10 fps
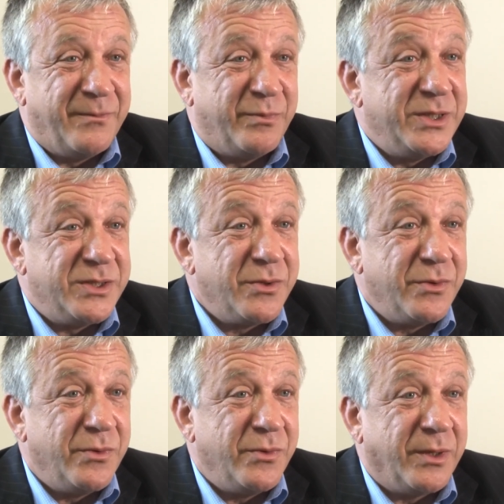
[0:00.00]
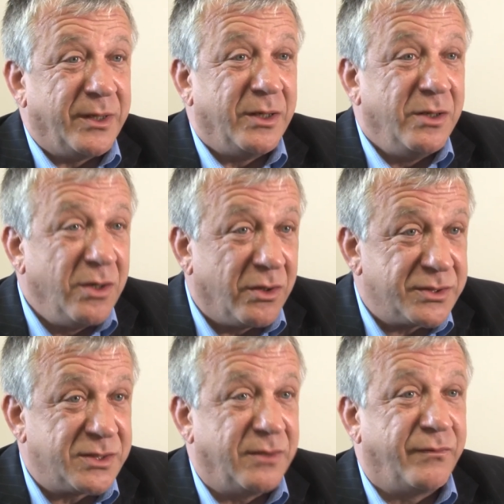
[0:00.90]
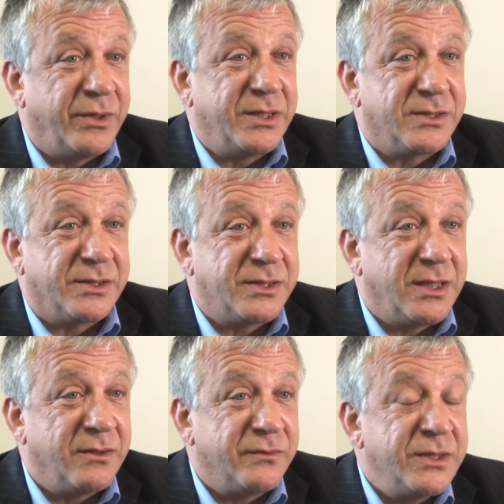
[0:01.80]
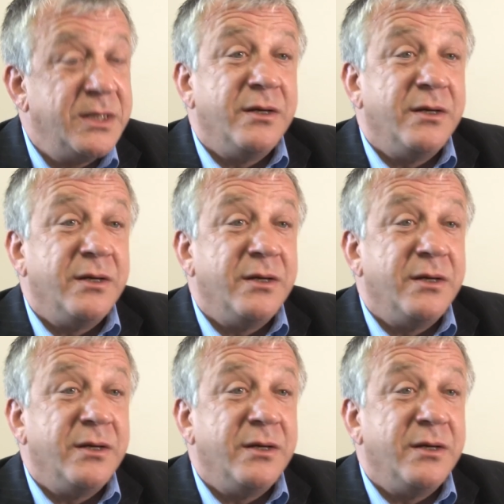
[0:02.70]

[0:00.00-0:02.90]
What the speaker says: We do a lot of things ourselves.